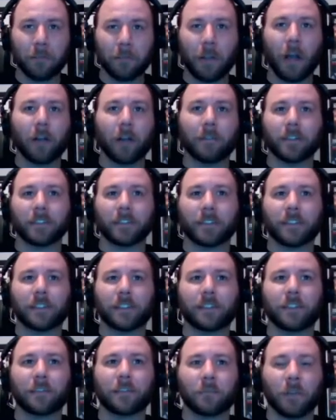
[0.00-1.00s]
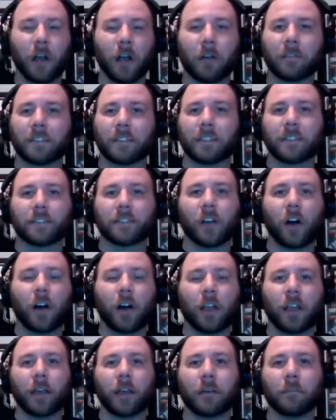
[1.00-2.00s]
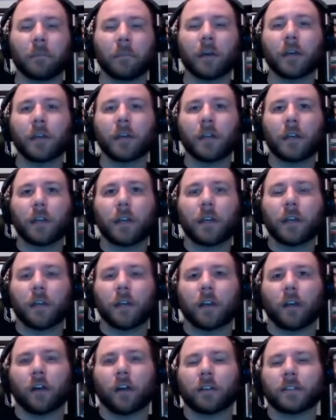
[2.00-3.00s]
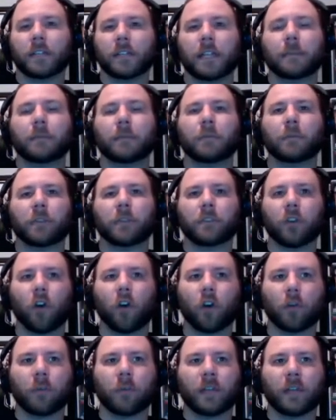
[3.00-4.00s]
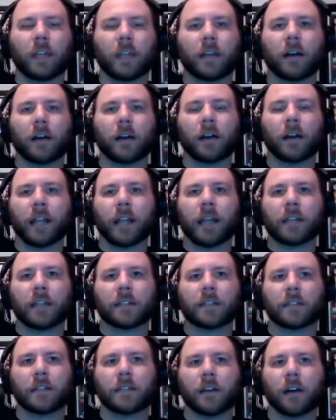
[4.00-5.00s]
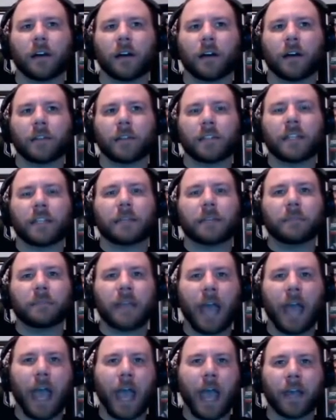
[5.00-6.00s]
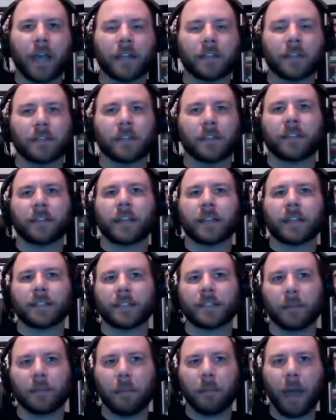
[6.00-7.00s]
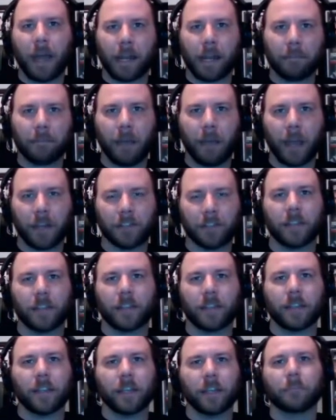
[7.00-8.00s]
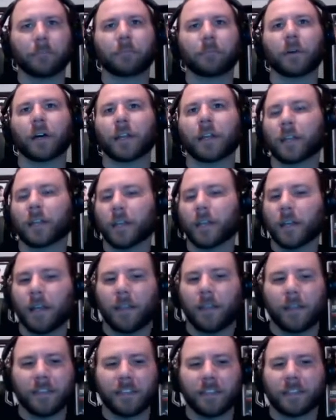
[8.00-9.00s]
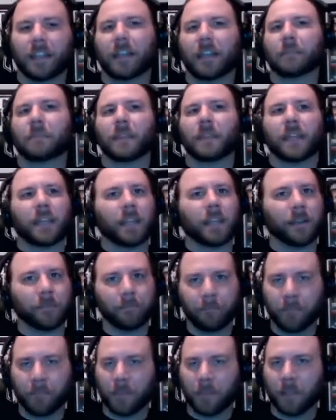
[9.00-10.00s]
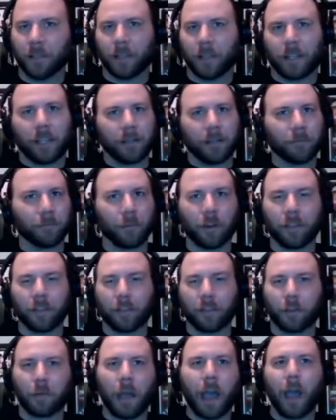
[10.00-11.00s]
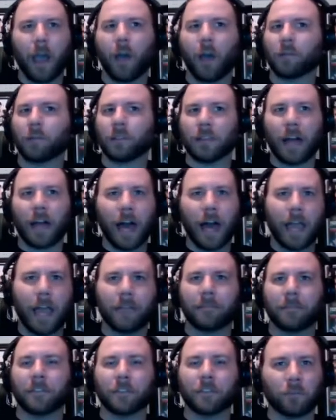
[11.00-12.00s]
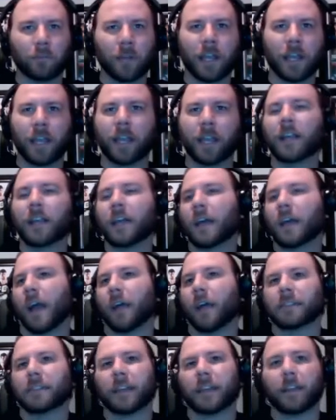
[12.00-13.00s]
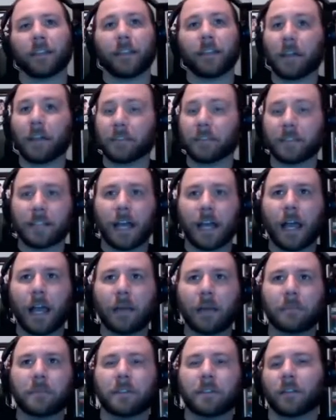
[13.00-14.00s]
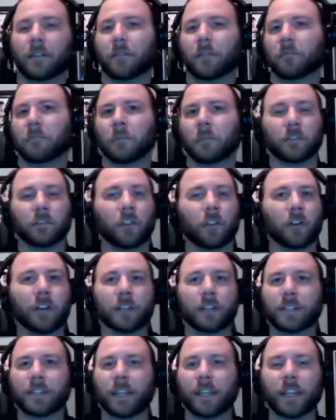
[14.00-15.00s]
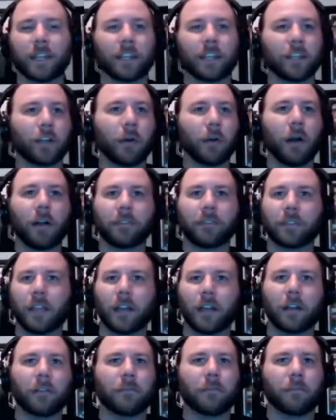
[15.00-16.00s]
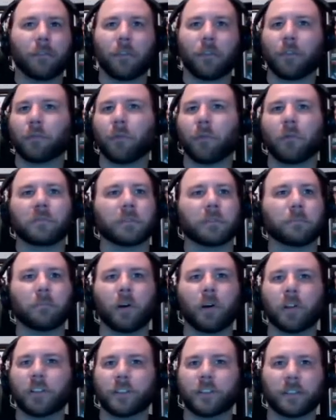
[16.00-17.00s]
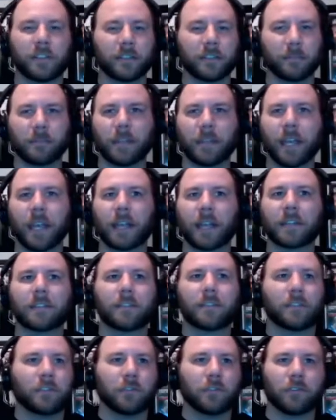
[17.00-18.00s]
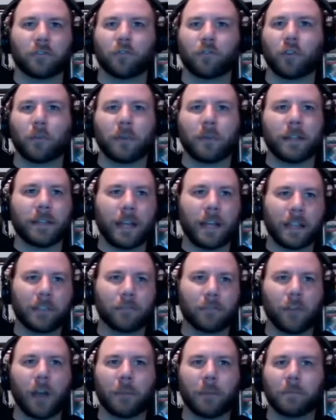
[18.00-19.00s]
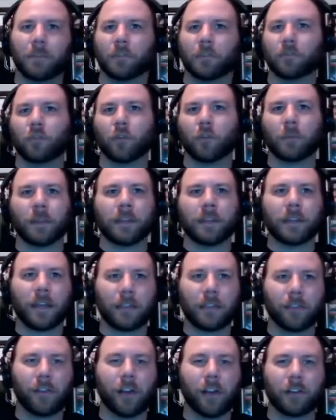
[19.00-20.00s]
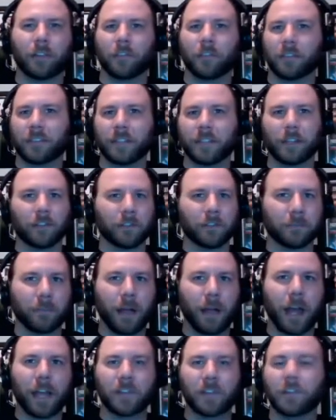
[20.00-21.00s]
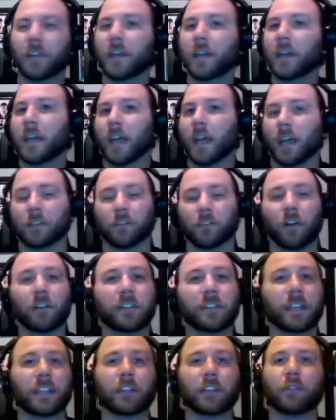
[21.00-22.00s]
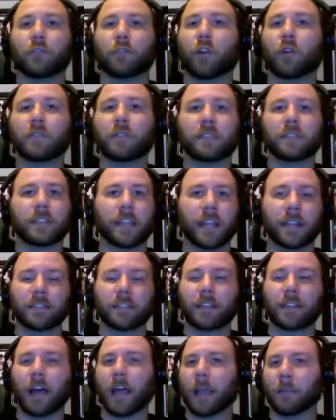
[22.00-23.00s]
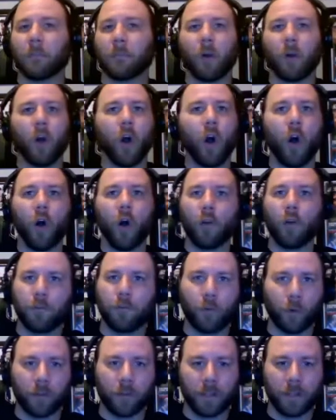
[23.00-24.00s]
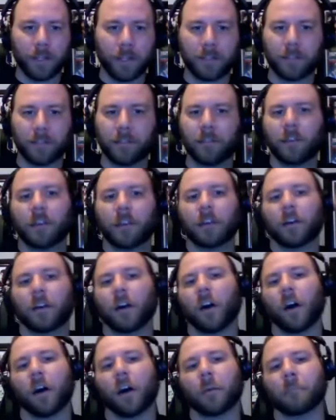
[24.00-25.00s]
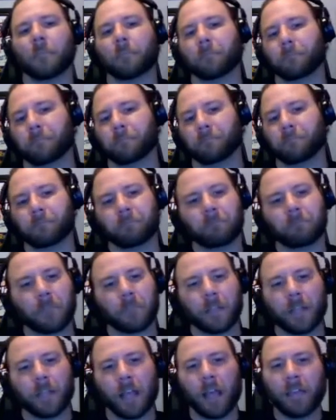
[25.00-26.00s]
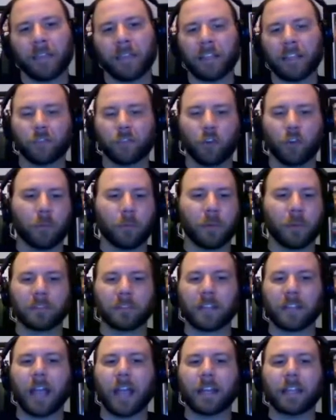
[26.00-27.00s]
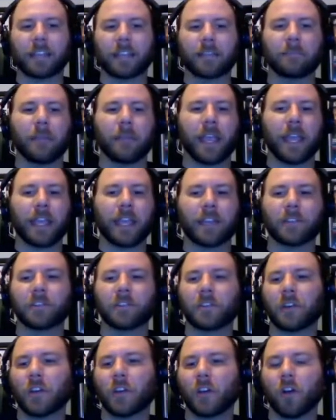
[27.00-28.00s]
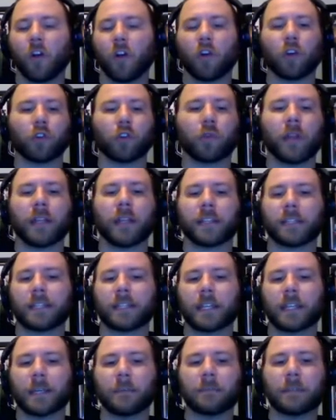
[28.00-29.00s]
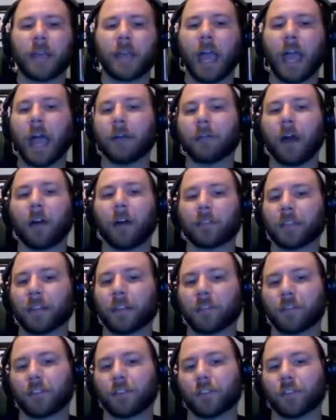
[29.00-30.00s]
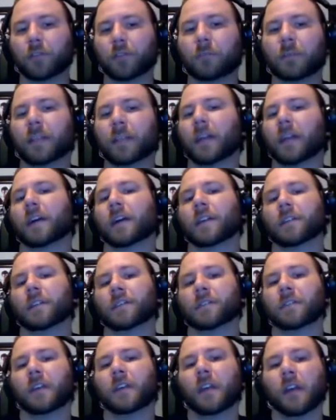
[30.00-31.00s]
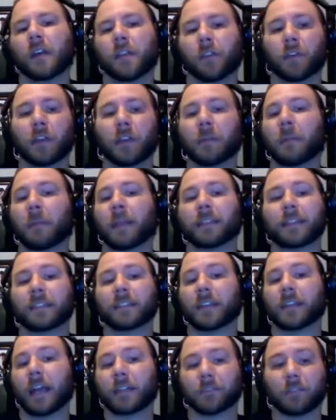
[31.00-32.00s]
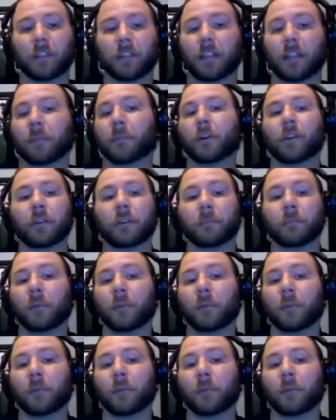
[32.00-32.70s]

We obviously saw him teaming with Darby against Team Taz in that cinematic match that they did, but this is going to be like in front of the crowd, live in the ring. I've said it 1,000 times. As long as Sting can go out there, throw some punches and some kicks, do the Scorpion Death Drop, do the Scorpion Death Lock, do the Stinger Splash. As long as he can do those things, I am all for this. I think Scorpio Sky and Ethan Page are a great team to have out there too, because they're going to make these guys look like $1 million.